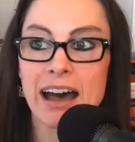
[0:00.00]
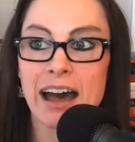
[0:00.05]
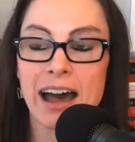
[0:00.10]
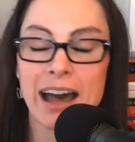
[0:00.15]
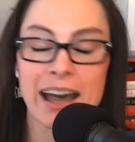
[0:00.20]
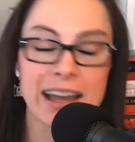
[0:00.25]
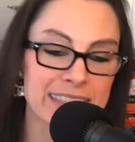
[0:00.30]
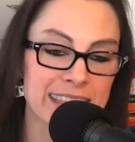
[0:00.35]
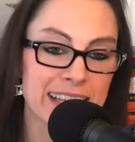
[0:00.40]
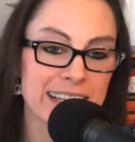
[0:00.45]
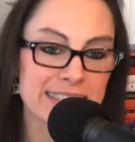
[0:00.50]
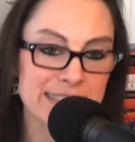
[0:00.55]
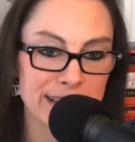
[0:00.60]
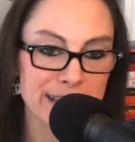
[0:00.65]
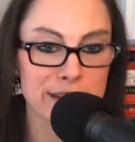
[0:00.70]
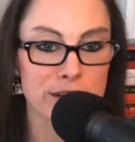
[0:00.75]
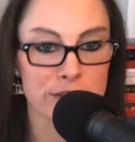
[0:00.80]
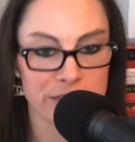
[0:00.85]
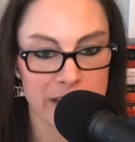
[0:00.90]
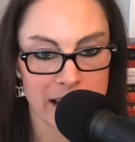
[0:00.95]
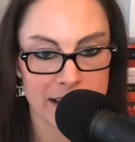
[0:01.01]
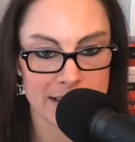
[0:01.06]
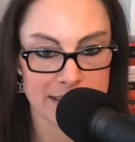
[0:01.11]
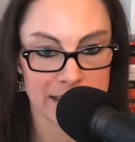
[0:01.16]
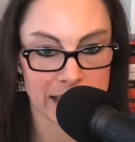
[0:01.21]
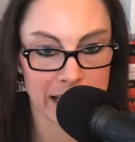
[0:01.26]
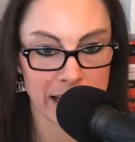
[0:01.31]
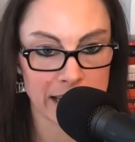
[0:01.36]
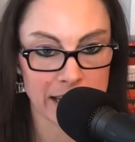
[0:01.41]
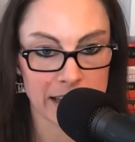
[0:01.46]
I think it's a little
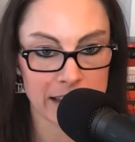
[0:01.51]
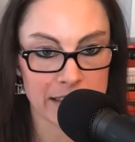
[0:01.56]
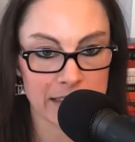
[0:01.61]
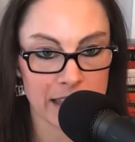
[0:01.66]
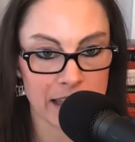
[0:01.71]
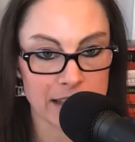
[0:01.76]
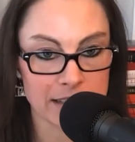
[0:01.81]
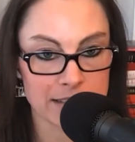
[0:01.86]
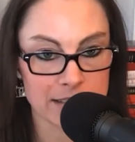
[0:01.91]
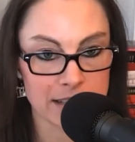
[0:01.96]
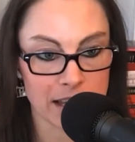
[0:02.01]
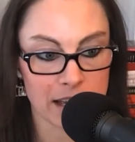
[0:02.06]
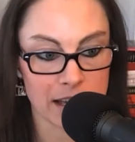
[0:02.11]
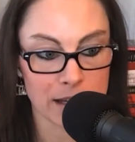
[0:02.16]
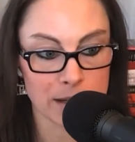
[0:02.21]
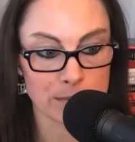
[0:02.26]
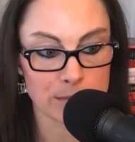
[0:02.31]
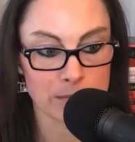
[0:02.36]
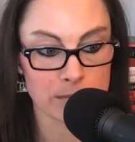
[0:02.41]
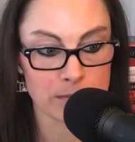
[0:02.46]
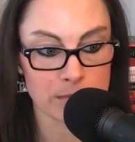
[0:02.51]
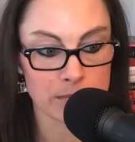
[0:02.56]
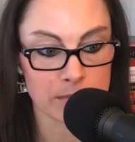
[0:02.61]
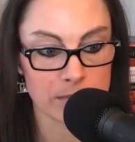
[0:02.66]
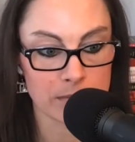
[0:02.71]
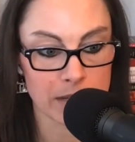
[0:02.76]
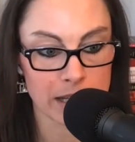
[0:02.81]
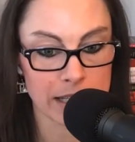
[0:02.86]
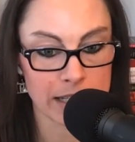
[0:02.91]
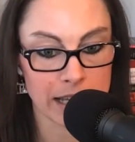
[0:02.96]
fascinating that, and
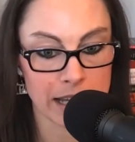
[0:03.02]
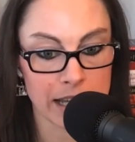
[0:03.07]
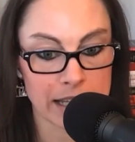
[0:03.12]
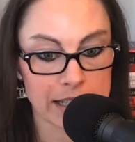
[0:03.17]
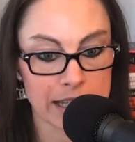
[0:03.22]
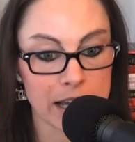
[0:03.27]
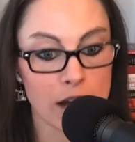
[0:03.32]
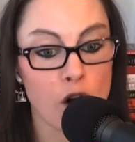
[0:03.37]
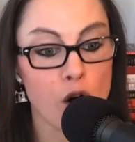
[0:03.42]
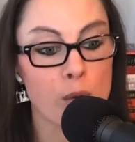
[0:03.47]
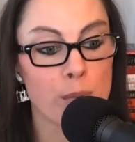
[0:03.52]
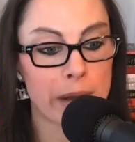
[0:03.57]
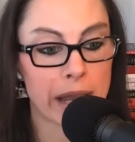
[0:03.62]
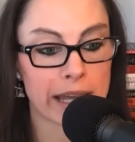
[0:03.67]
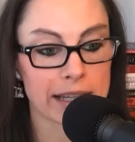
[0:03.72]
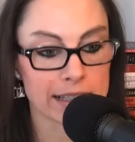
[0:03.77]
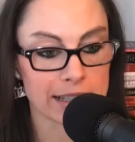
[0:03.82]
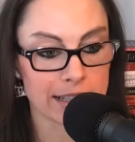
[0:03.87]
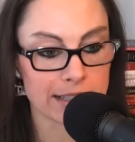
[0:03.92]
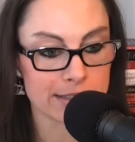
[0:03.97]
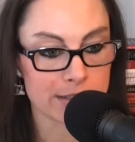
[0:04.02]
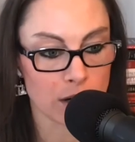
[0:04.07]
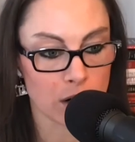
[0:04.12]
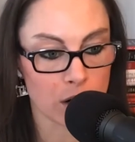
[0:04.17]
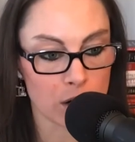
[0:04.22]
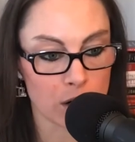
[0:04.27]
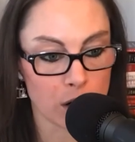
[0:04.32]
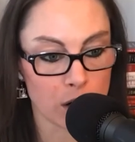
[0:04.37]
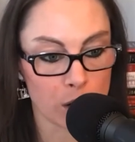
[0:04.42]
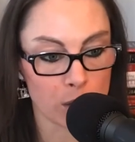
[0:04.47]
I hope analysts
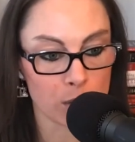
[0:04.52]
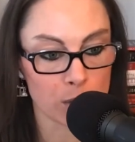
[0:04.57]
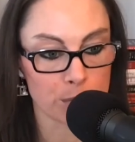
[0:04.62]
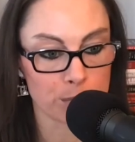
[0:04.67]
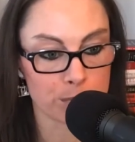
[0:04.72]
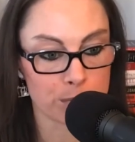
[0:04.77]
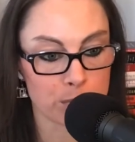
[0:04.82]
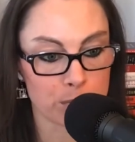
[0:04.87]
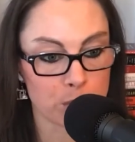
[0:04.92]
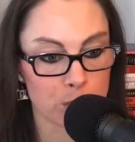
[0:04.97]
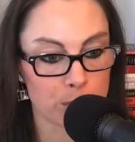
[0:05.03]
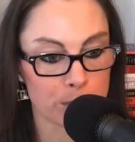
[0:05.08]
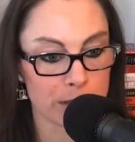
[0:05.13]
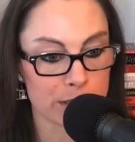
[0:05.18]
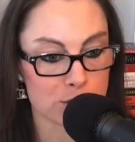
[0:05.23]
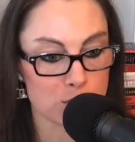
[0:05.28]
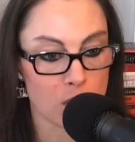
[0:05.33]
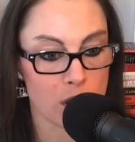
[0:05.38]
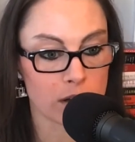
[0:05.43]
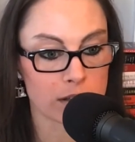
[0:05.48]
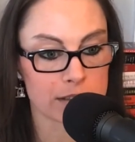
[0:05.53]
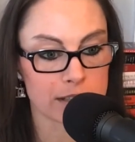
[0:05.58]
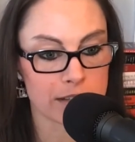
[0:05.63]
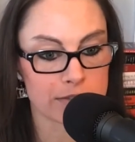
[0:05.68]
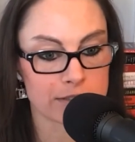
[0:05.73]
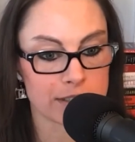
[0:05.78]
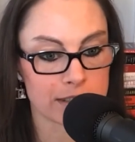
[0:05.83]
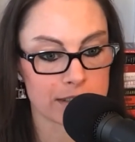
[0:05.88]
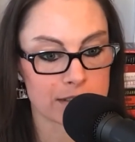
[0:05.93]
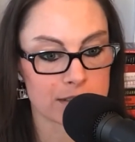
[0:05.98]
are will be strong enough
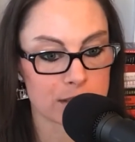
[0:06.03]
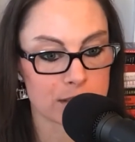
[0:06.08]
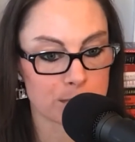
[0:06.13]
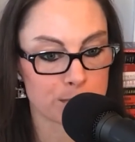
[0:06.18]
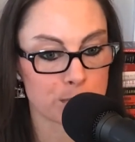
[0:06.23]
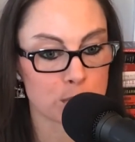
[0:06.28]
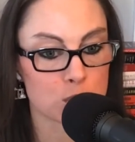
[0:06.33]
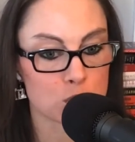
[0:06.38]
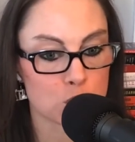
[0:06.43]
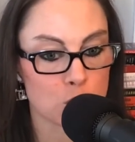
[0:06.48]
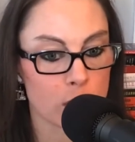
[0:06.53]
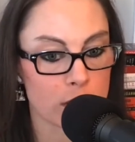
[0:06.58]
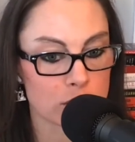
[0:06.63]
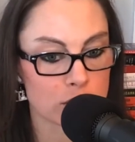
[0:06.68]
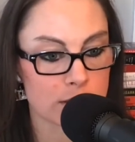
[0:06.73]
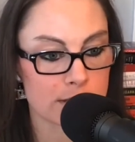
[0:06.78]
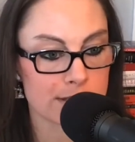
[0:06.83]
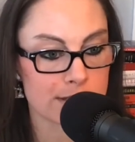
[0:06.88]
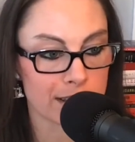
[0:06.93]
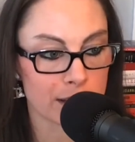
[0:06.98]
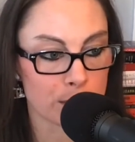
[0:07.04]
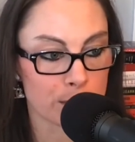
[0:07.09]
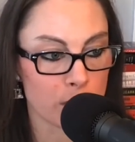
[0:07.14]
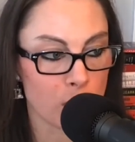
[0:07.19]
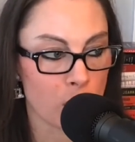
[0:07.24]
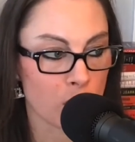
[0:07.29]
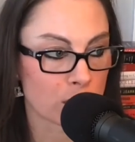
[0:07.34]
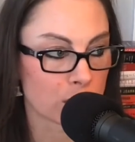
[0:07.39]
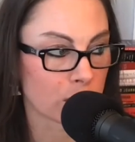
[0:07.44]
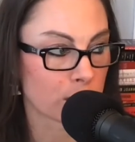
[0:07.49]
to push questions a little bit
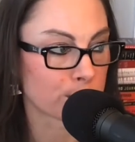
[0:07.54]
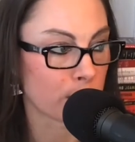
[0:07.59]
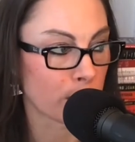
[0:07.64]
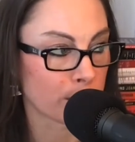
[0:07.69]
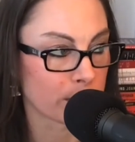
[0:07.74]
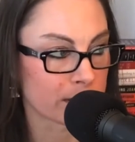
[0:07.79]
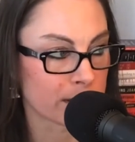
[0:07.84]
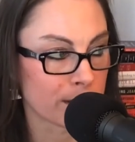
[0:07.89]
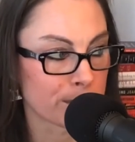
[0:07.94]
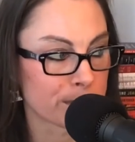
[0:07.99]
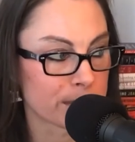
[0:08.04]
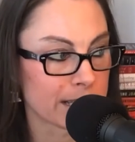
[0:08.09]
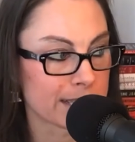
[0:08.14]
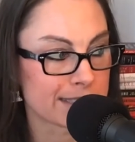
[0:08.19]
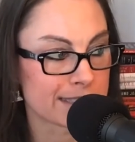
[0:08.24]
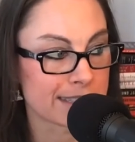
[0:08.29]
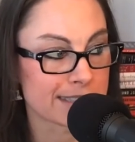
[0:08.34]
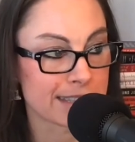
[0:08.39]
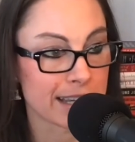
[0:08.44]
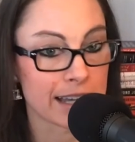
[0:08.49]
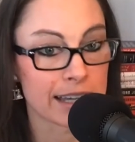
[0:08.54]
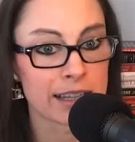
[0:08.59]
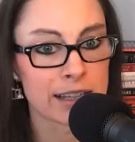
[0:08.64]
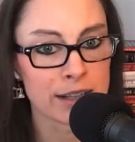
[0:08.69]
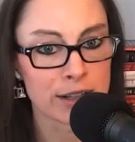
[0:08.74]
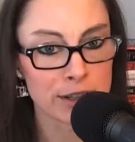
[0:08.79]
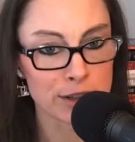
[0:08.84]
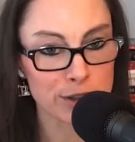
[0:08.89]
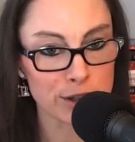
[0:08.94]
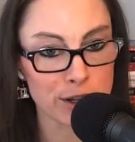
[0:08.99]
harder on public companies to say,
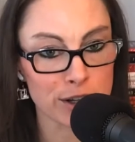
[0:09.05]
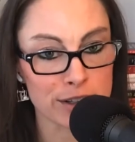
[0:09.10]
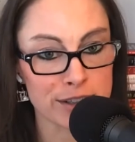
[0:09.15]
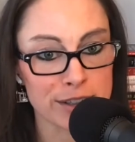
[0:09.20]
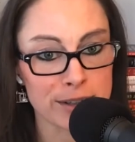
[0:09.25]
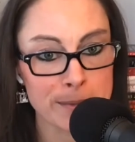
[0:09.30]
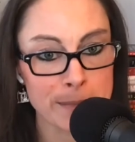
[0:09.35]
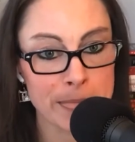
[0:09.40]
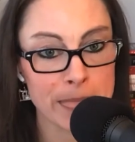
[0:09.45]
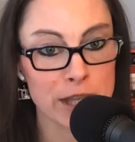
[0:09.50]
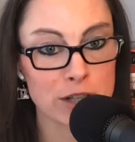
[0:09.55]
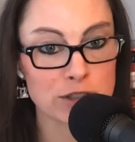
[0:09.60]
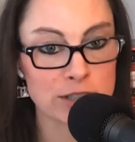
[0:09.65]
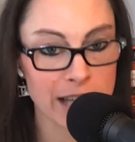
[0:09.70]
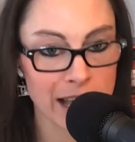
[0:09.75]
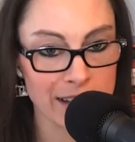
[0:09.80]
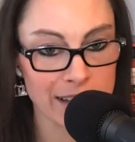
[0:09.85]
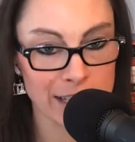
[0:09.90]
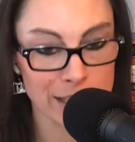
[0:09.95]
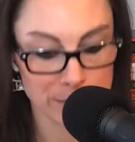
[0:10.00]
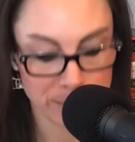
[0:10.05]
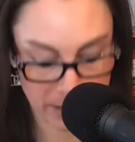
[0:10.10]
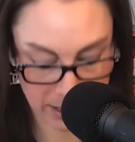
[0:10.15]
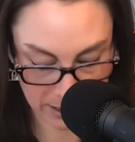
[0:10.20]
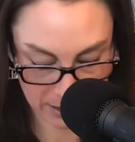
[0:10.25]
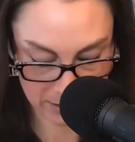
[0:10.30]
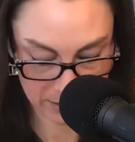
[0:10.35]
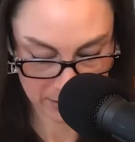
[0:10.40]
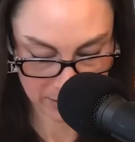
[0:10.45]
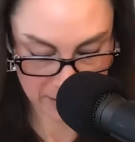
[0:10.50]
look, you're telling
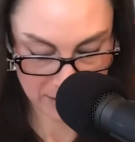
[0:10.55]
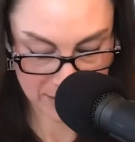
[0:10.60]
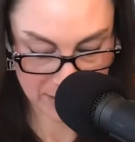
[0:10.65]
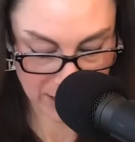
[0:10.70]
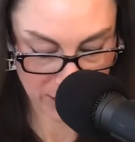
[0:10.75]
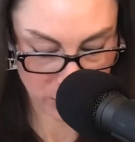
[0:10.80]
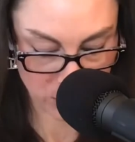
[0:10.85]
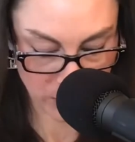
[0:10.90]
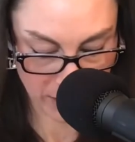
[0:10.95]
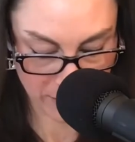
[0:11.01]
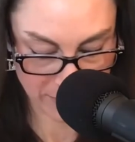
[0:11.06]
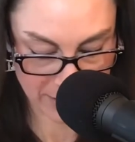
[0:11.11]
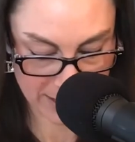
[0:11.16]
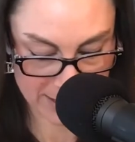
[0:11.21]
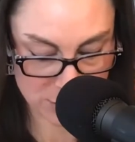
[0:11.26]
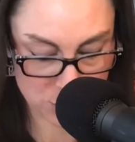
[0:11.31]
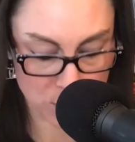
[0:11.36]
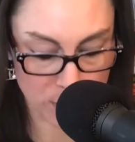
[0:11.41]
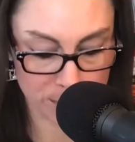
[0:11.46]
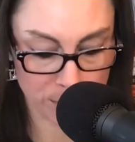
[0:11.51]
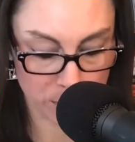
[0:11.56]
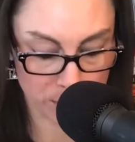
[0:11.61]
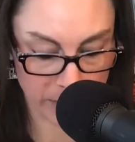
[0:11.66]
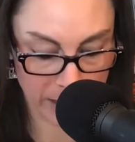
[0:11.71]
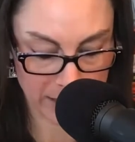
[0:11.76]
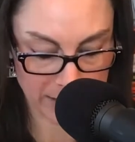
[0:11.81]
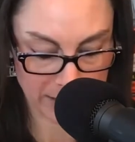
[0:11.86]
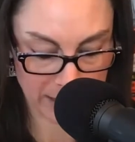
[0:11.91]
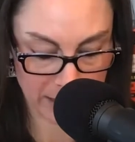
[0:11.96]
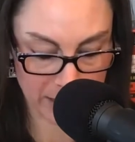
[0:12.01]
me that you have this triple
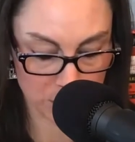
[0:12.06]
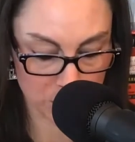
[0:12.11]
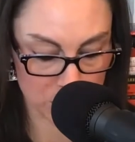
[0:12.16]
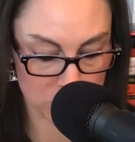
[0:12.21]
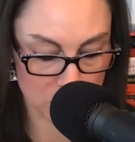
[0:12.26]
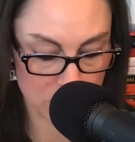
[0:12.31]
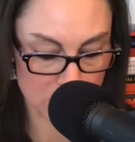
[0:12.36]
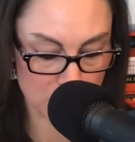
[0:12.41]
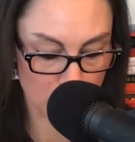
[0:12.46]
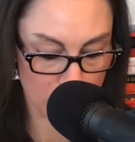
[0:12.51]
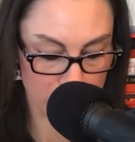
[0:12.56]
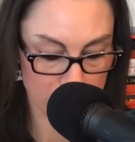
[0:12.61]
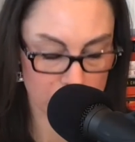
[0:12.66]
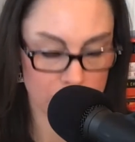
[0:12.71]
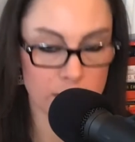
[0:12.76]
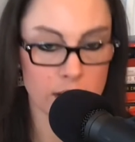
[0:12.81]
mandate, which is what